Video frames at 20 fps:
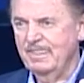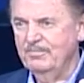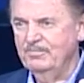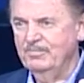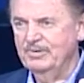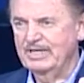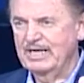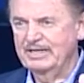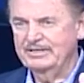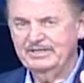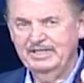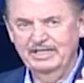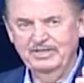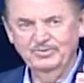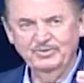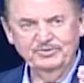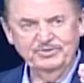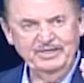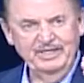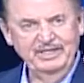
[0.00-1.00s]
But I'll tell you
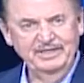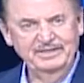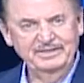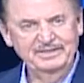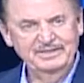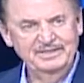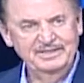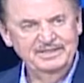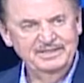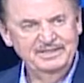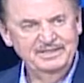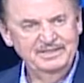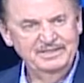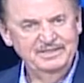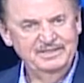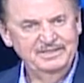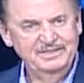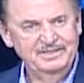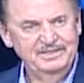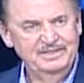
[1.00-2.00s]
one thing.
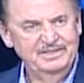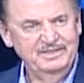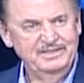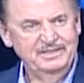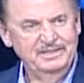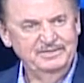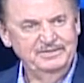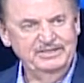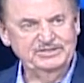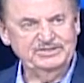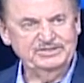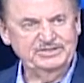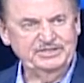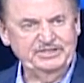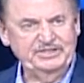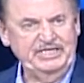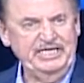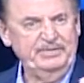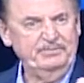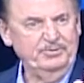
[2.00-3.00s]
This is the
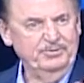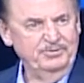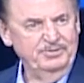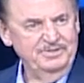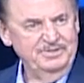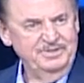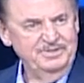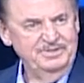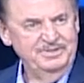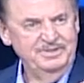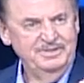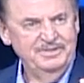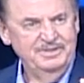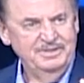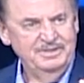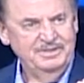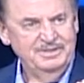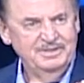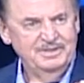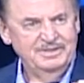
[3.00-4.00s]
temple
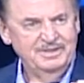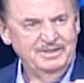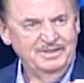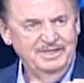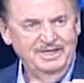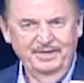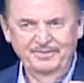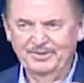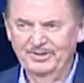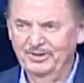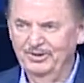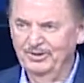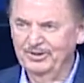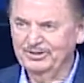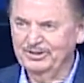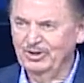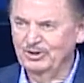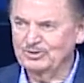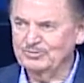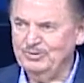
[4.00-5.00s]
of the Holy
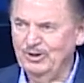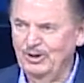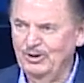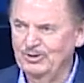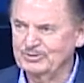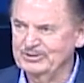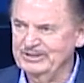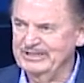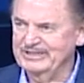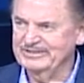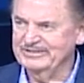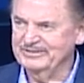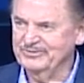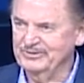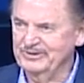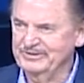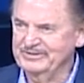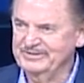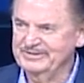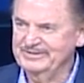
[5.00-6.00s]
Ghost, Paul says in
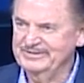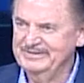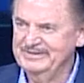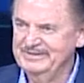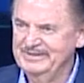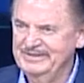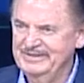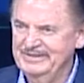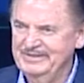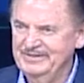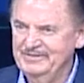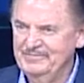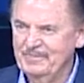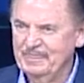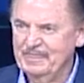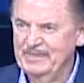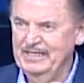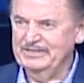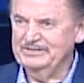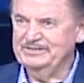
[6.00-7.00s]
Corinthians.
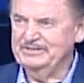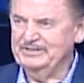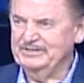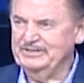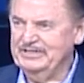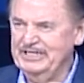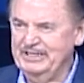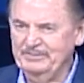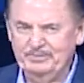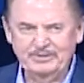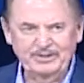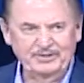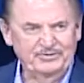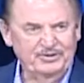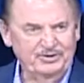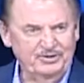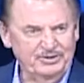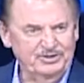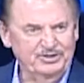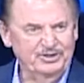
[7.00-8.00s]
This is the temple of the
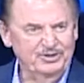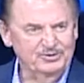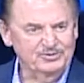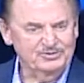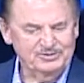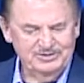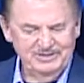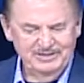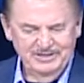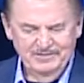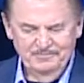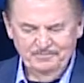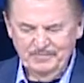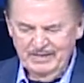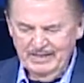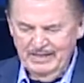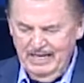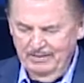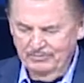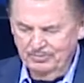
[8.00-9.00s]
Holy Ghost.
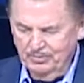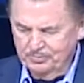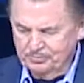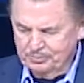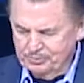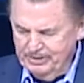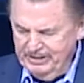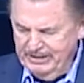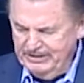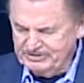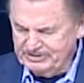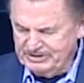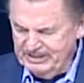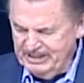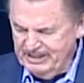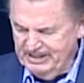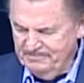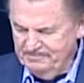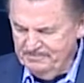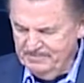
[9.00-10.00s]
I'm going to praise
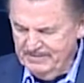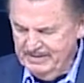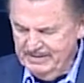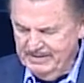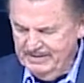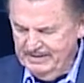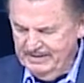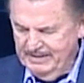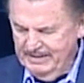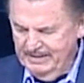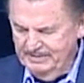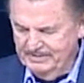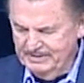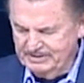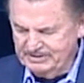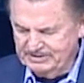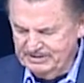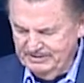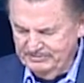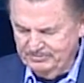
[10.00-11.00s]
him in
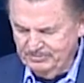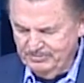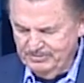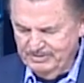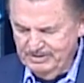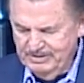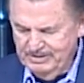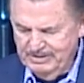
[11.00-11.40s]
this temple.